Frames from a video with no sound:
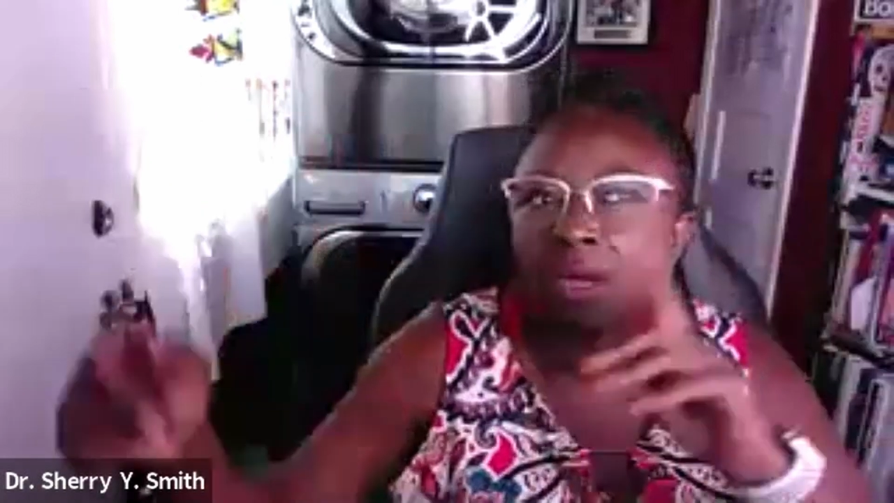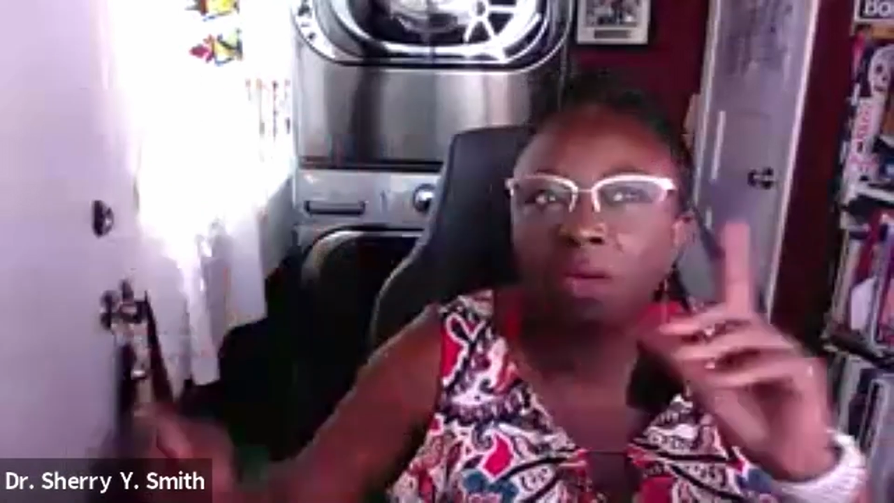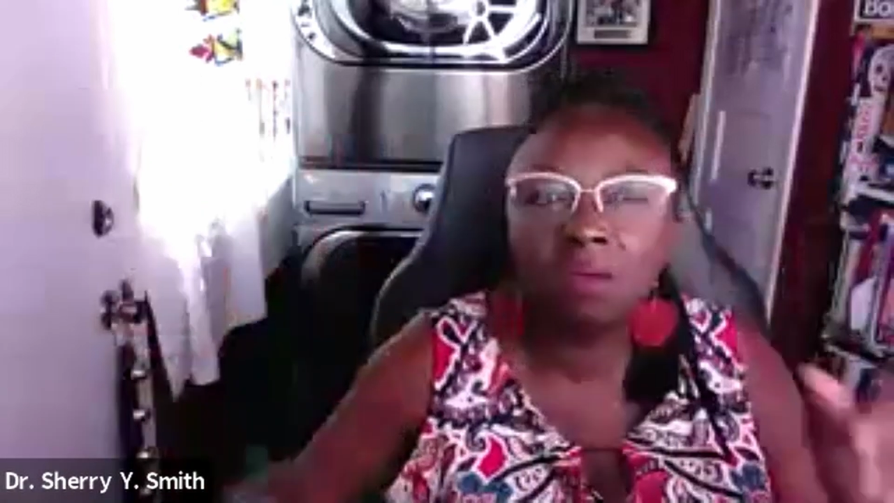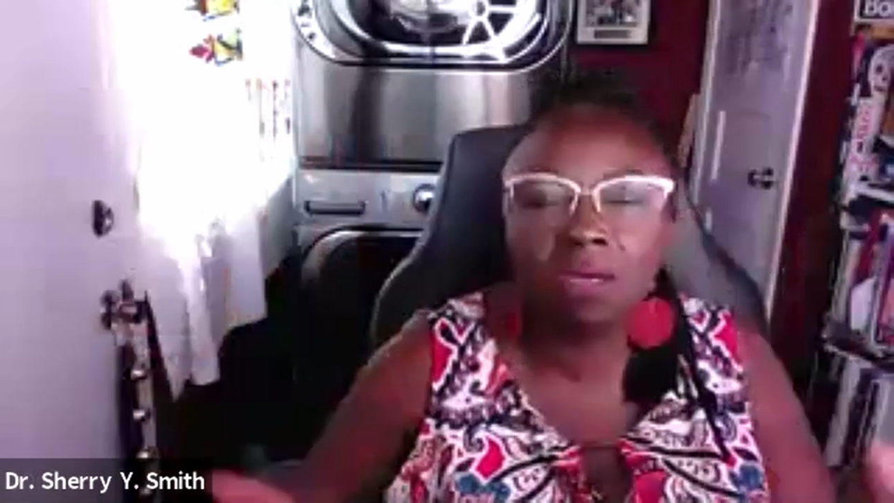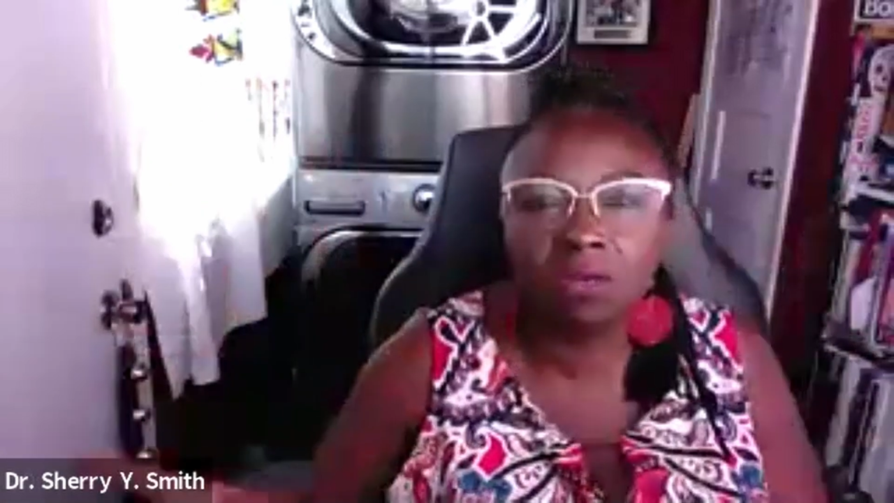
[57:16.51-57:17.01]

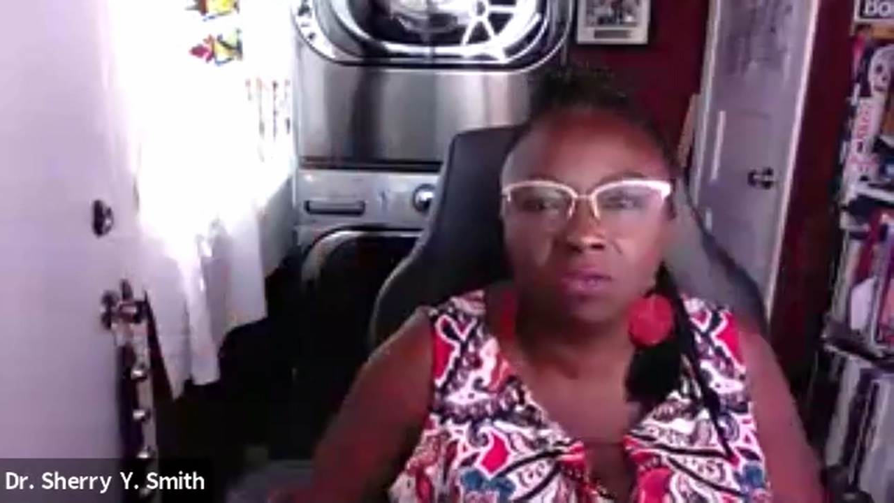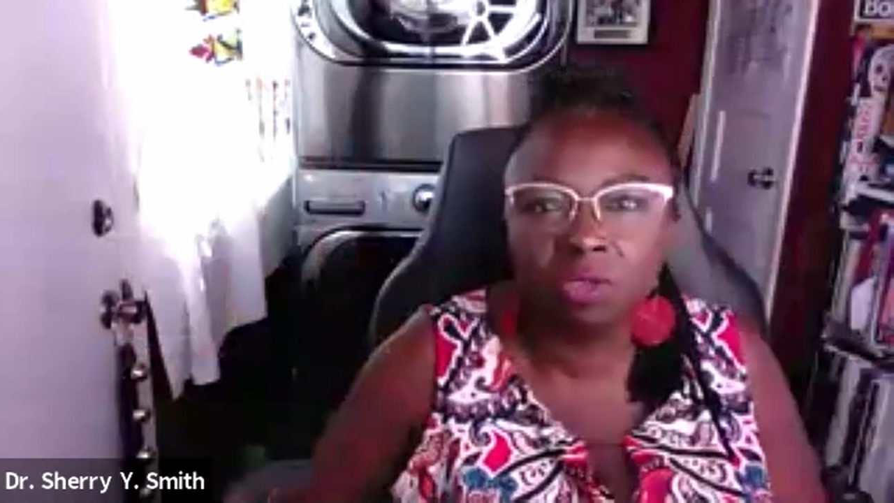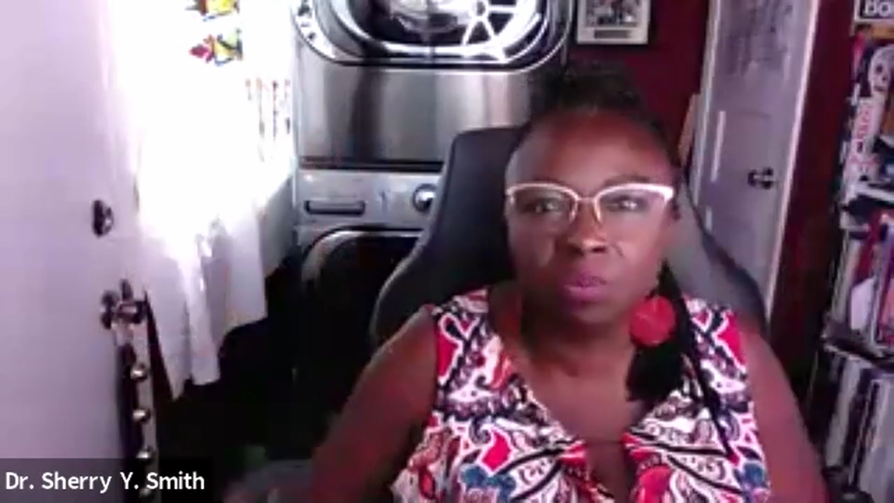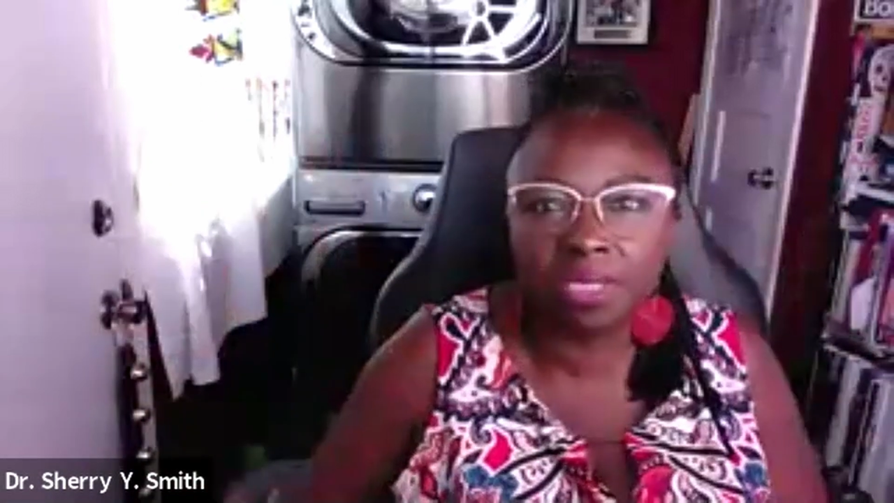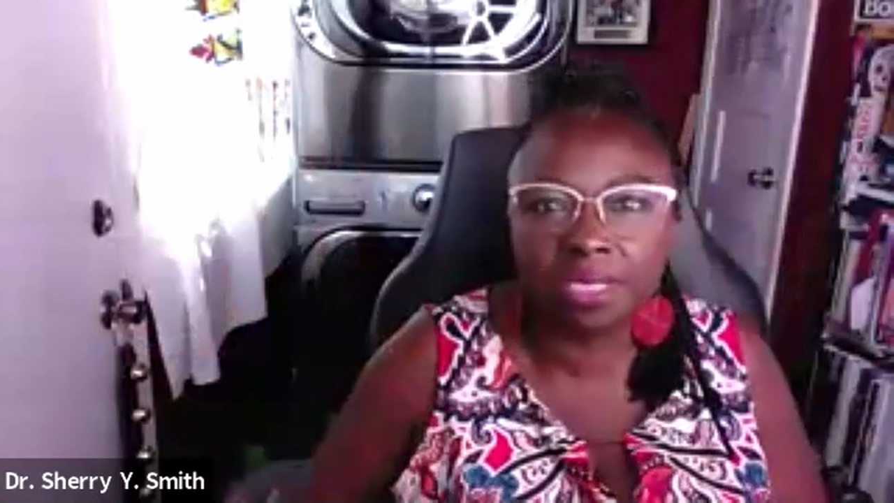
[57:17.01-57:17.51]
all over the
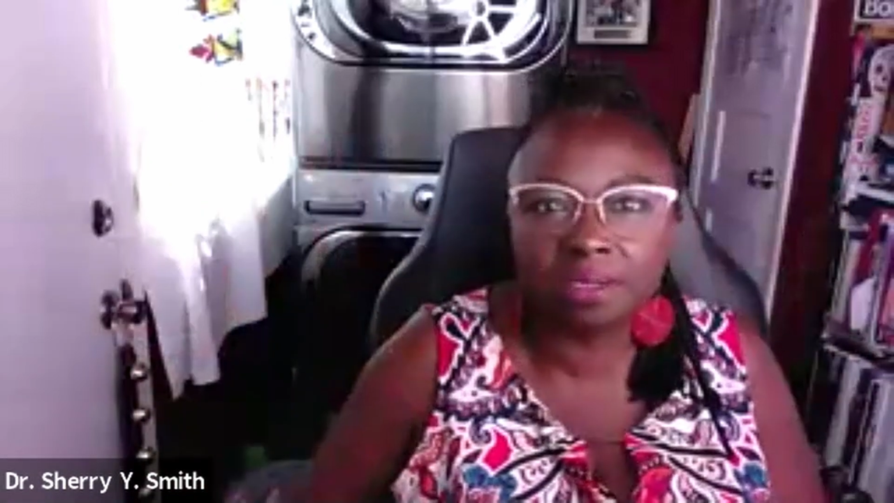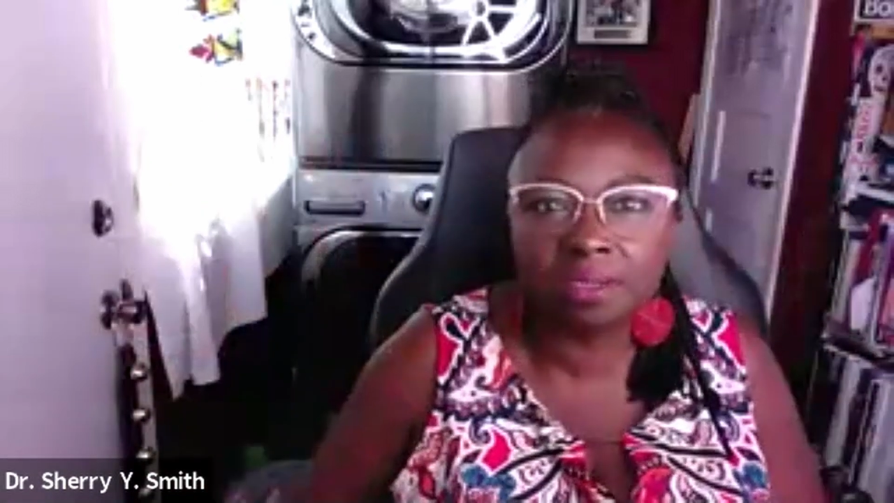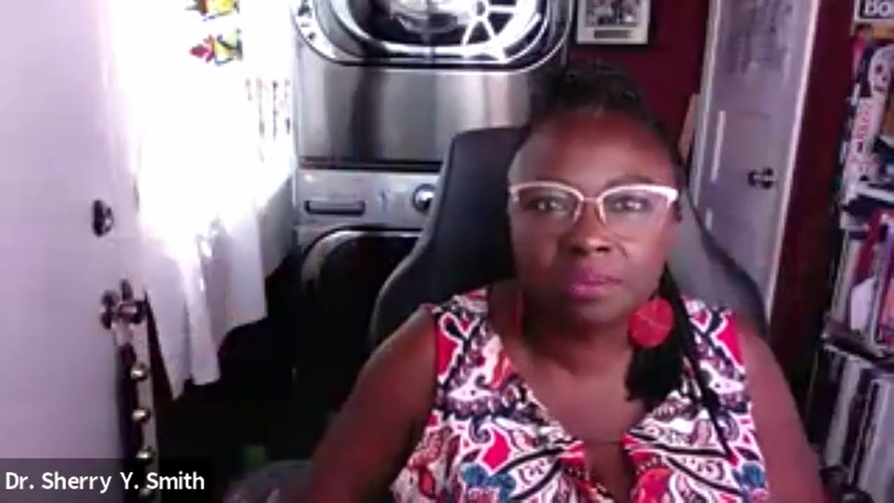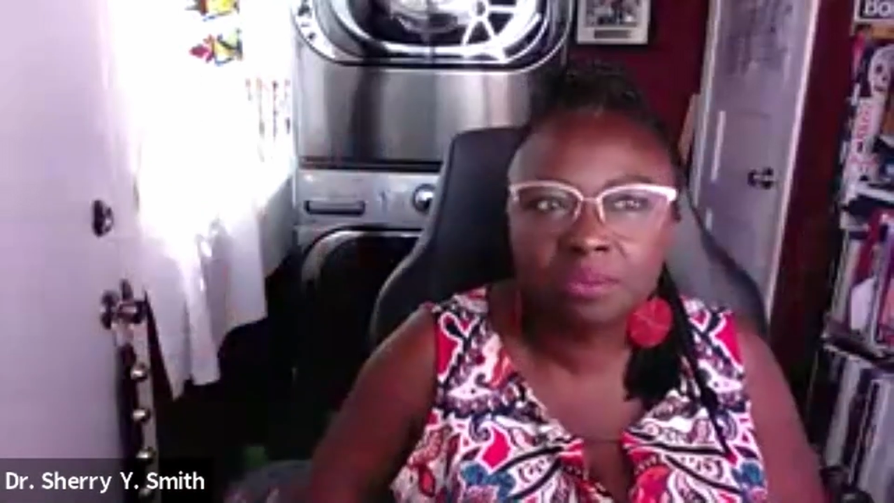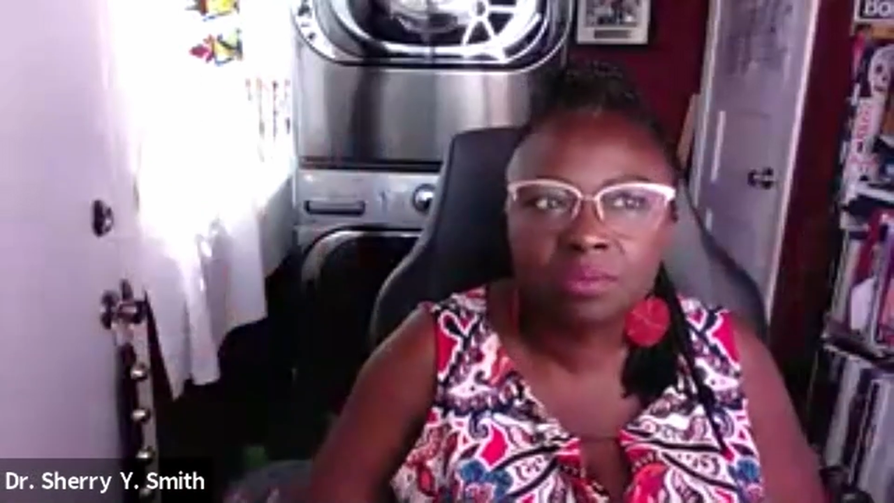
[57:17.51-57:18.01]
place.